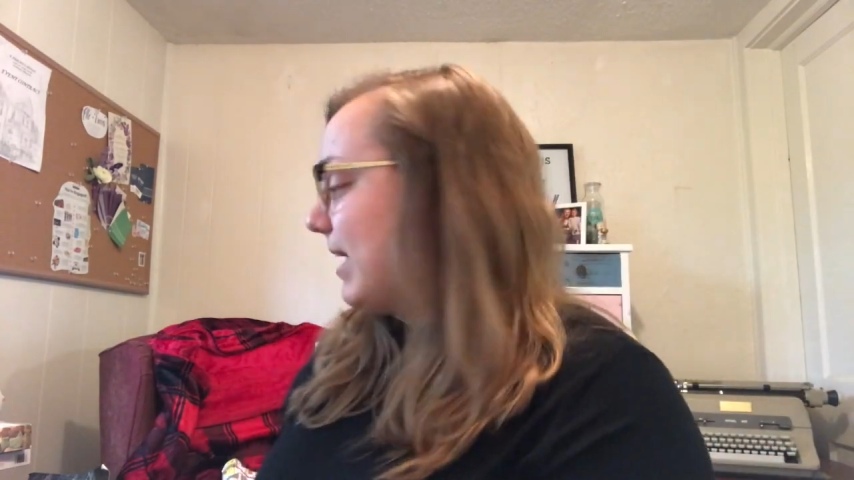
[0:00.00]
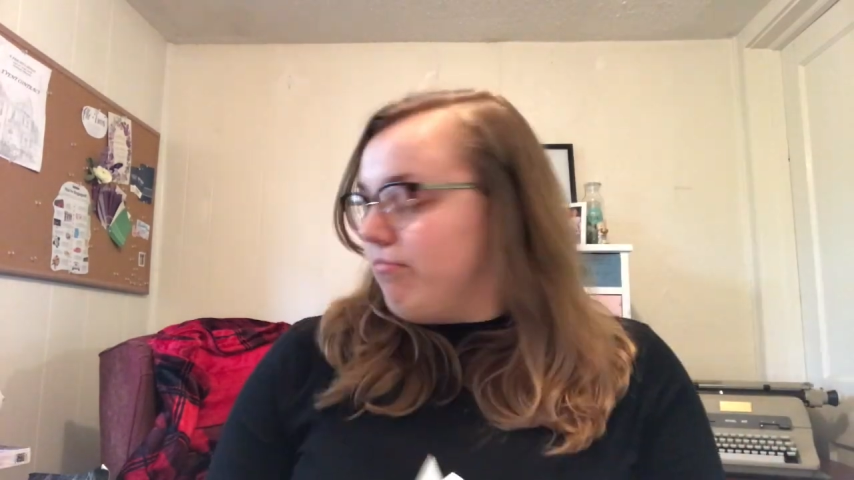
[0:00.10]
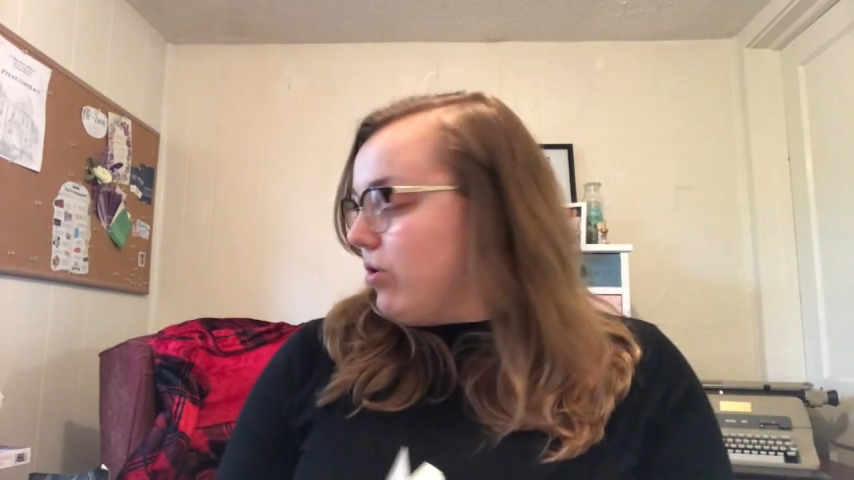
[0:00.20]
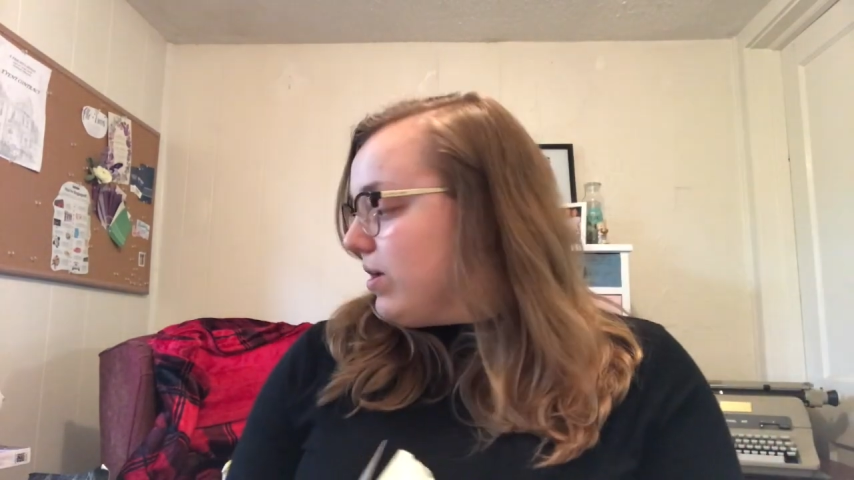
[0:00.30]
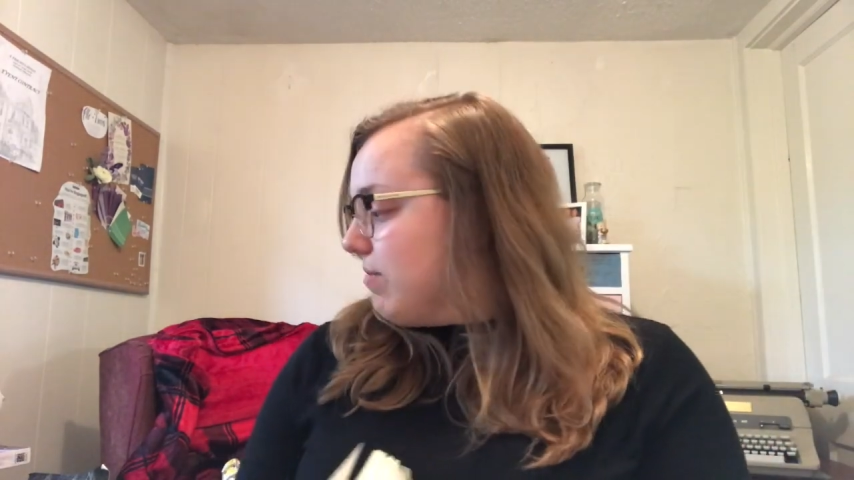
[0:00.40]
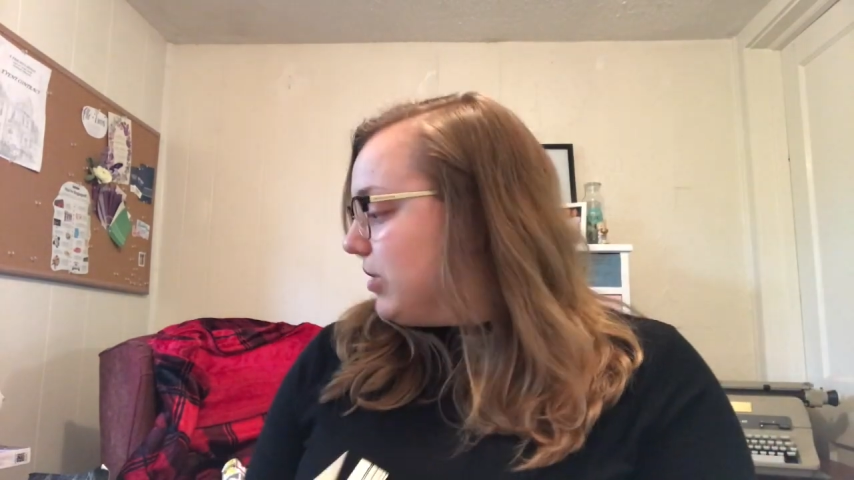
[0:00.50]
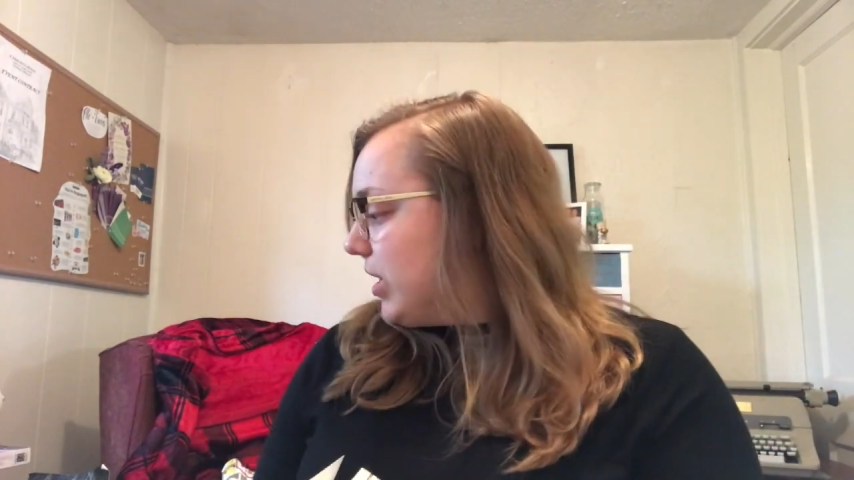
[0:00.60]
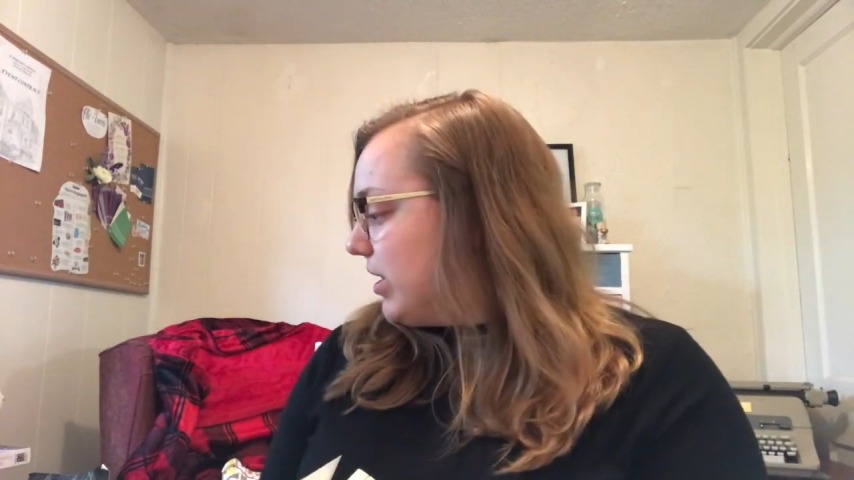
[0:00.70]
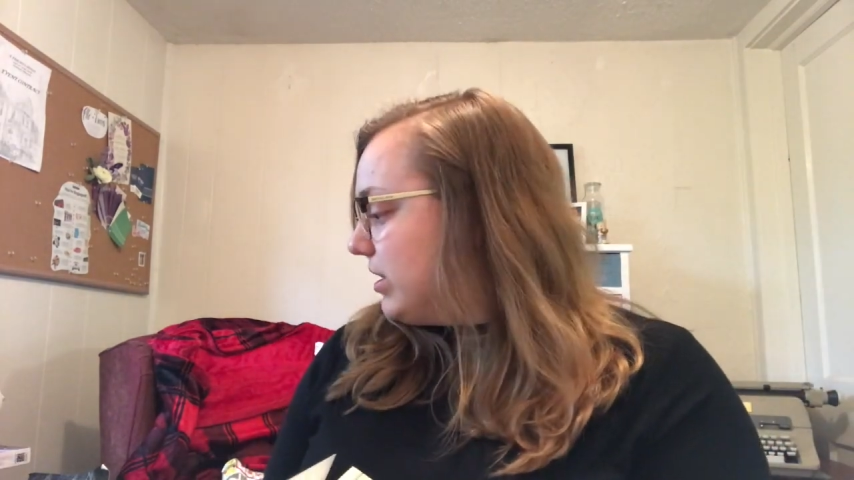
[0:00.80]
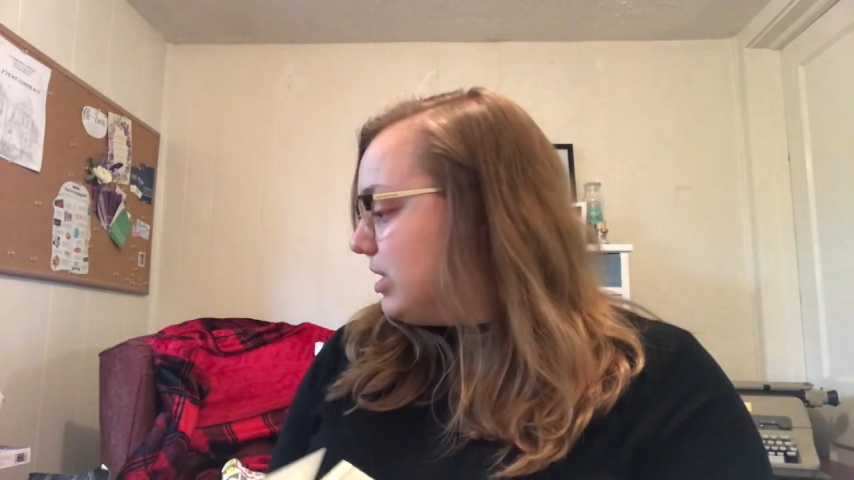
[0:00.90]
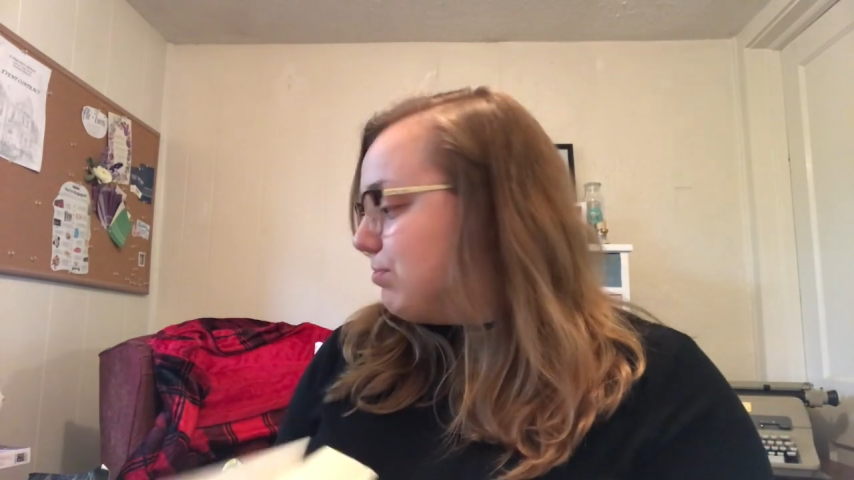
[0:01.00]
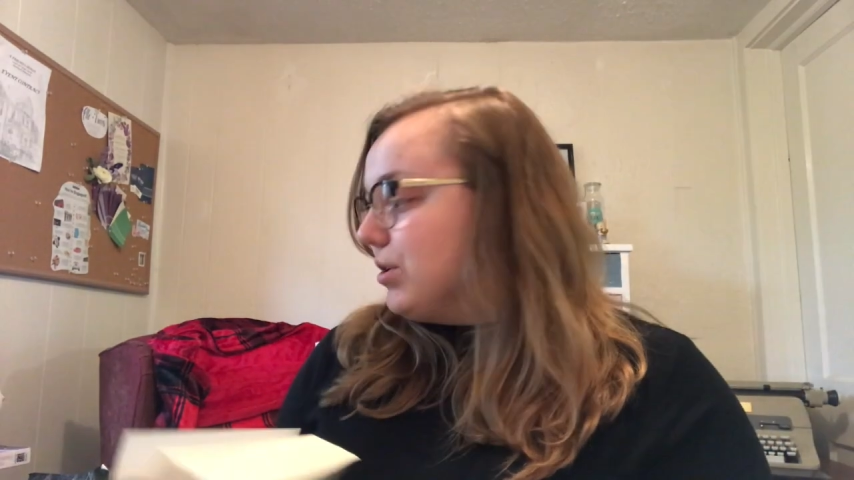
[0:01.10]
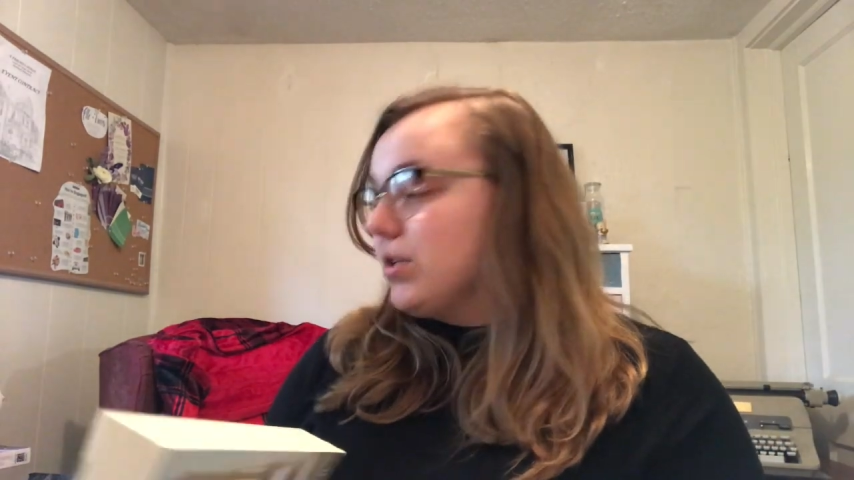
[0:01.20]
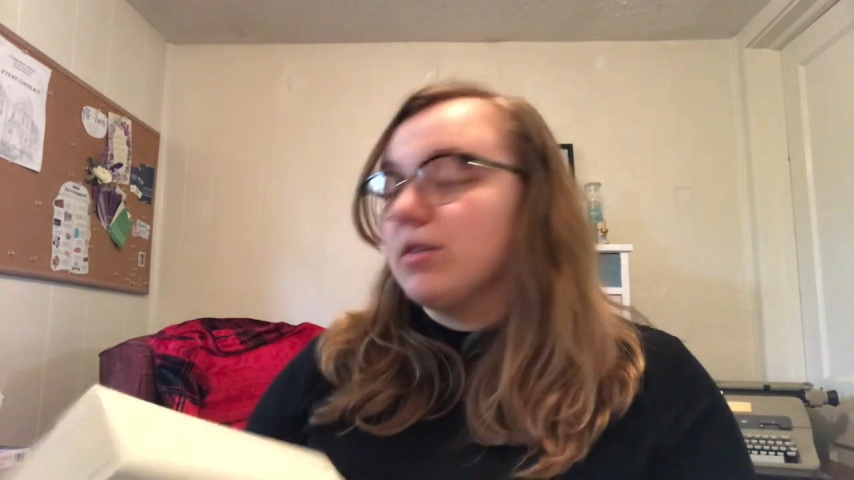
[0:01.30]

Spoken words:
Yeah. The more I'm looking at these books,